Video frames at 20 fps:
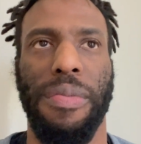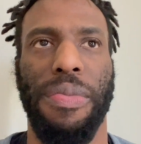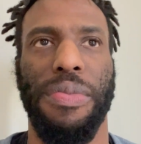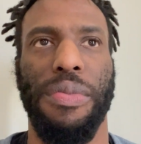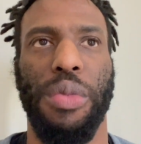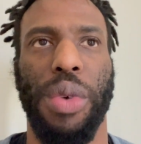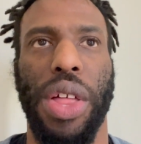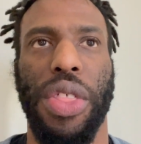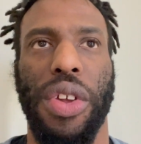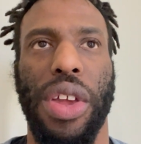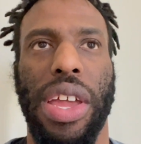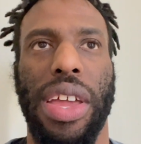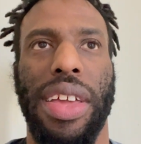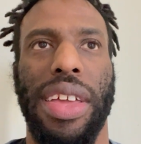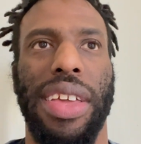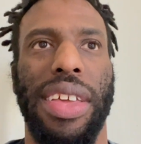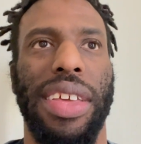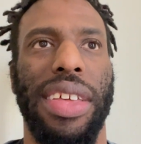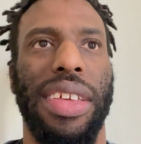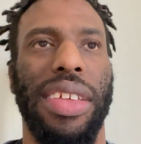whether
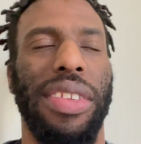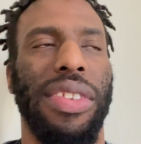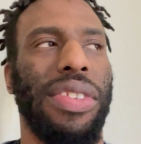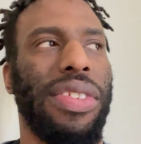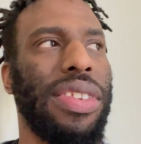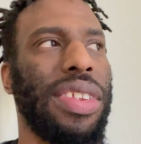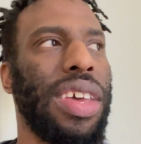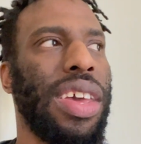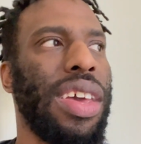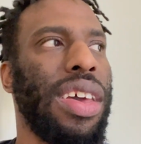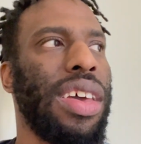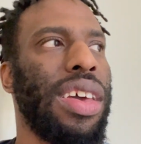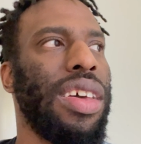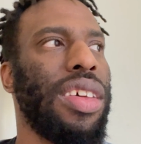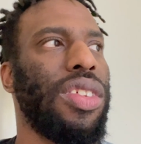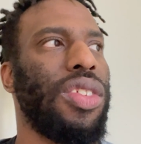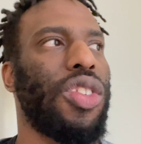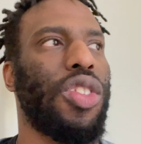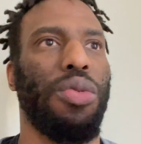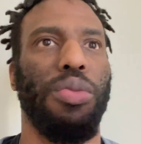it is
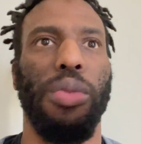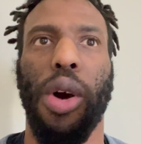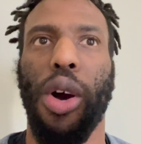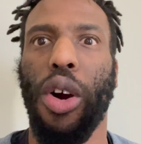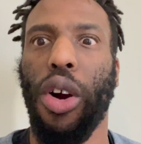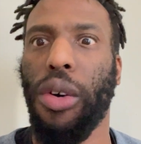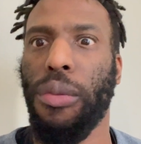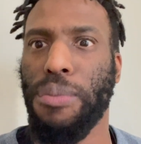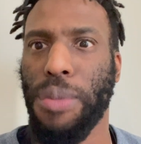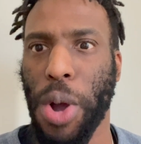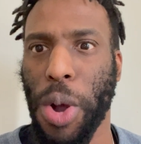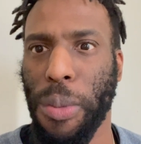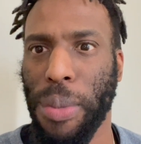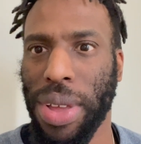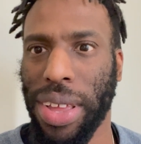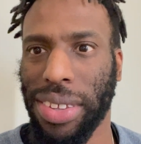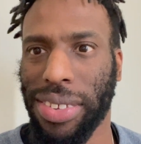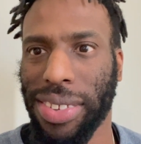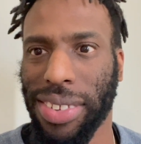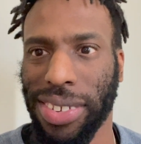small
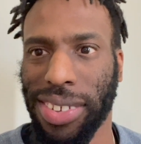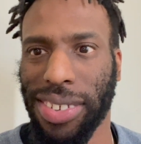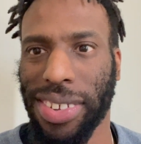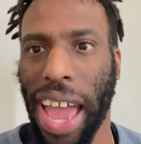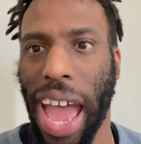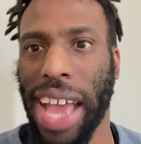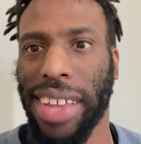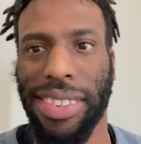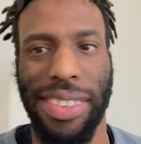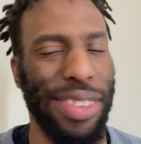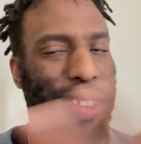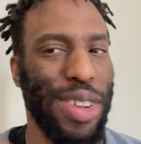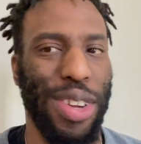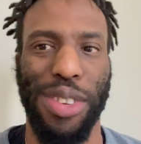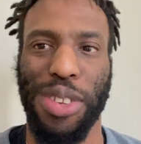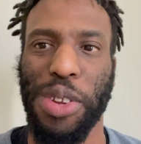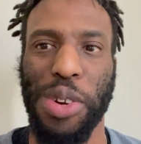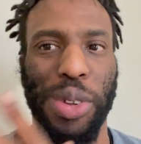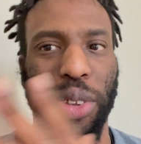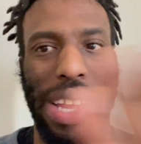moments and shots that
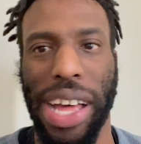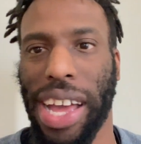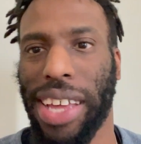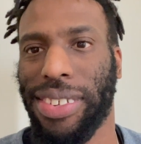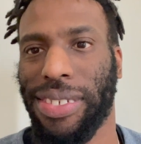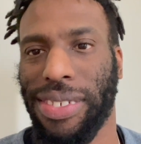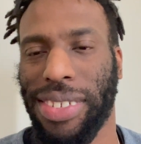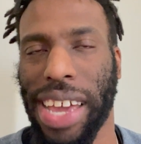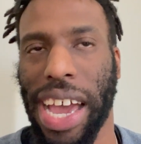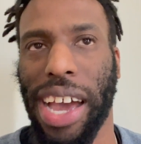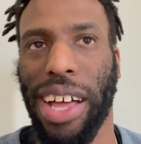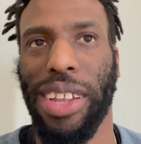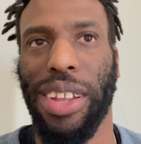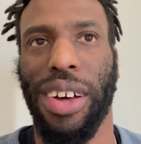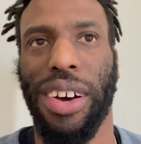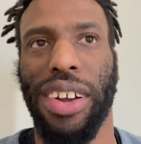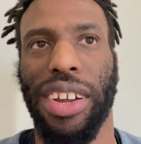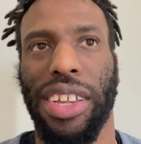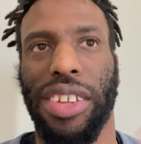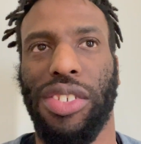there's no lines of
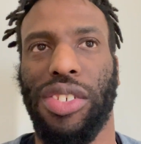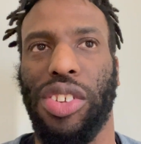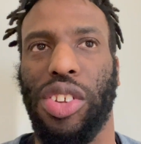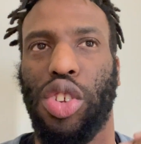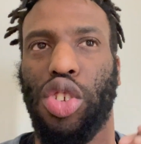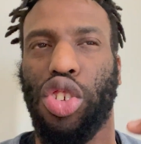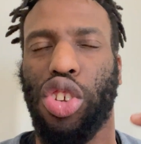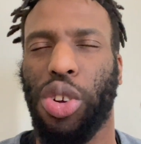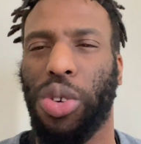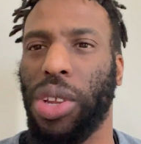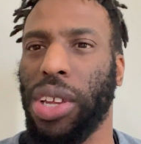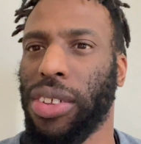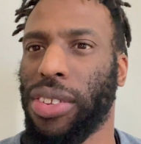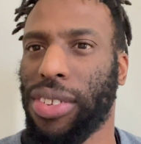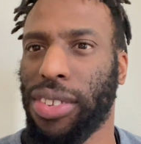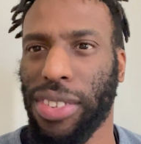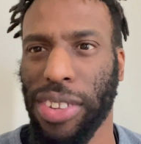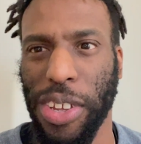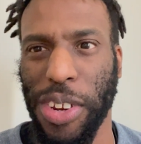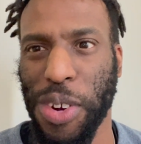dialogue and it's just showing
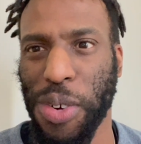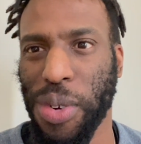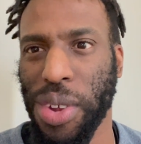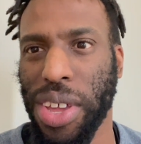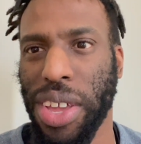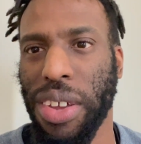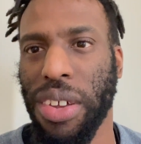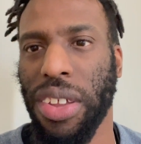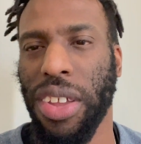scenery.